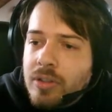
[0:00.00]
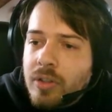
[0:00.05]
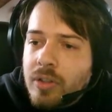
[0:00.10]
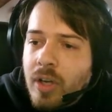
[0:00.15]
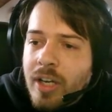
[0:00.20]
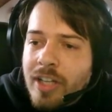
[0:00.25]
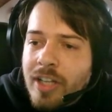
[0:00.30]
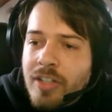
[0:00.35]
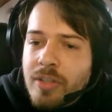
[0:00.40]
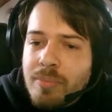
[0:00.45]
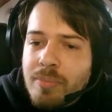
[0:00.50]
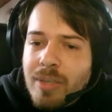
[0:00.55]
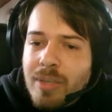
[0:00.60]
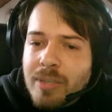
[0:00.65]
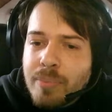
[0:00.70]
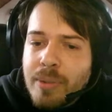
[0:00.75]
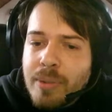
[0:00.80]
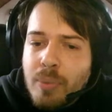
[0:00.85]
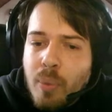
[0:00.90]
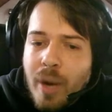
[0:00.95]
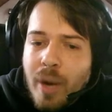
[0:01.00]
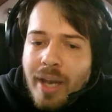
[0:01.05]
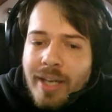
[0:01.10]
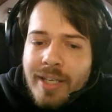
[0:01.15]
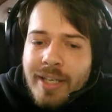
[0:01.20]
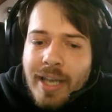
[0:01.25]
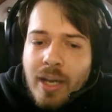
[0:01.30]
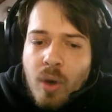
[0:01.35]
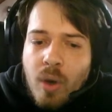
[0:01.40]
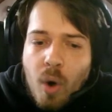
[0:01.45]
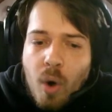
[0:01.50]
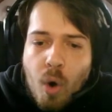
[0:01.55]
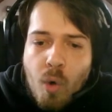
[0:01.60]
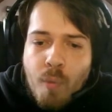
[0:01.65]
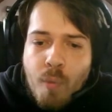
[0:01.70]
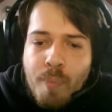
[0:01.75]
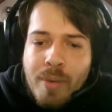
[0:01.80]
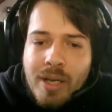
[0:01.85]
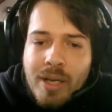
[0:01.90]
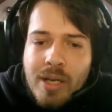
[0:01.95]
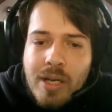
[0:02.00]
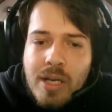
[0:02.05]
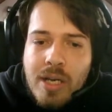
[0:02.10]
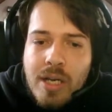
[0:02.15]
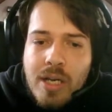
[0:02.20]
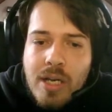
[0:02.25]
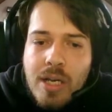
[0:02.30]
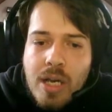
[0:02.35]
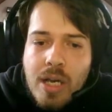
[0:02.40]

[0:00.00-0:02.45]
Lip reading: Connection must be valid and open.